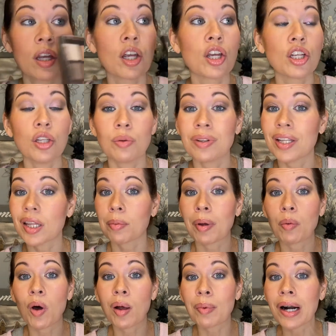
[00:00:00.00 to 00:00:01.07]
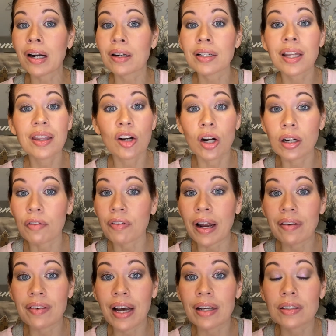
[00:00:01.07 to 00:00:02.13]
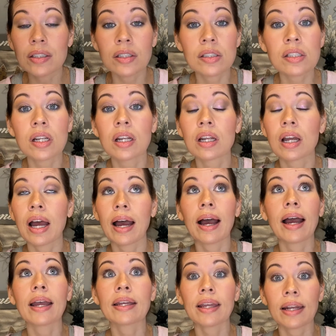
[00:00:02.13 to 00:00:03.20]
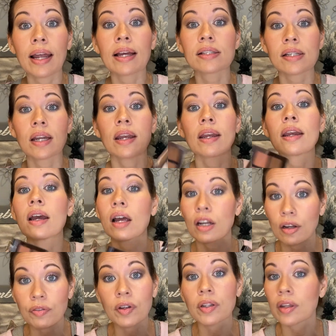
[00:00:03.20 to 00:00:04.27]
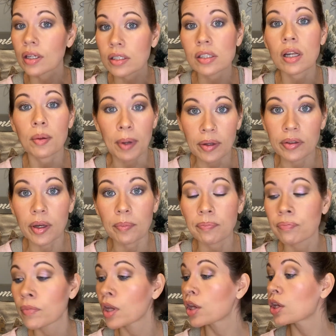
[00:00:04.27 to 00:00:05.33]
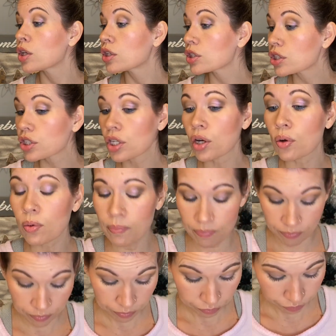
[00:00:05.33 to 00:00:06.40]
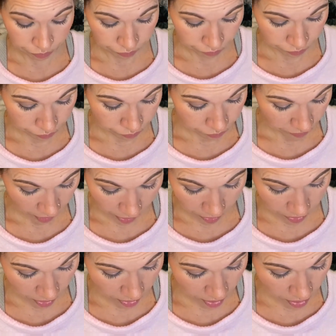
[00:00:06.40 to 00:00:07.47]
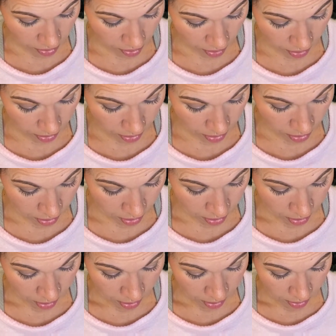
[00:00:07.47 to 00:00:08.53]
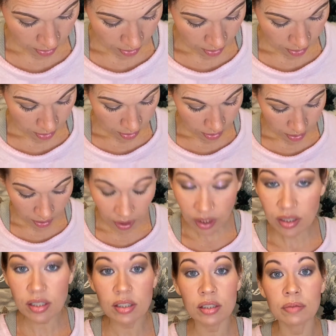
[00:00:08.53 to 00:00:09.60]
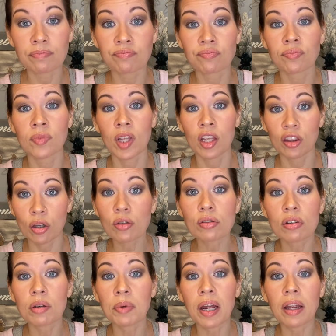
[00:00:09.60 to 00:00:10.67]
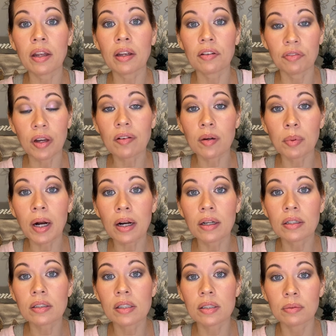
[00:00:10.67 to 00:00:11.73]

You can get them at Walmart. They're under $5. I cannot say enough good things about them. So I think that's it. Yes, those were my favorite products,